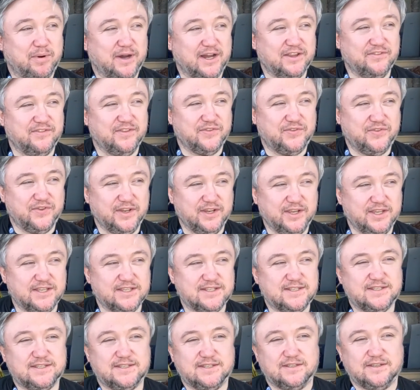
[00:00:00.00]
But the thing
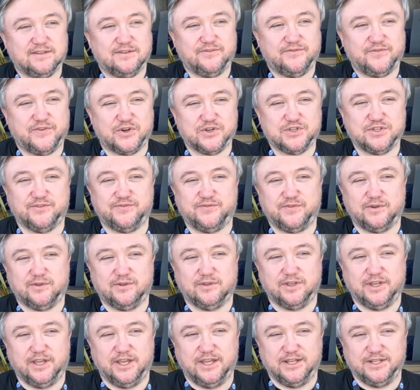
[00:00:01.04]
is, first of
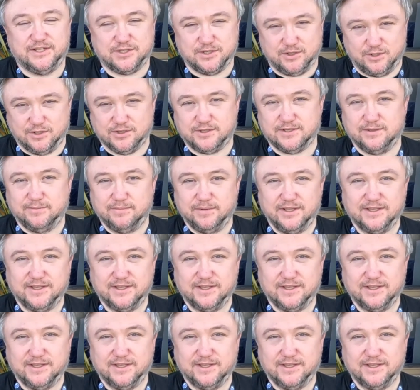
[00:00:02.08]
all, it's awesome.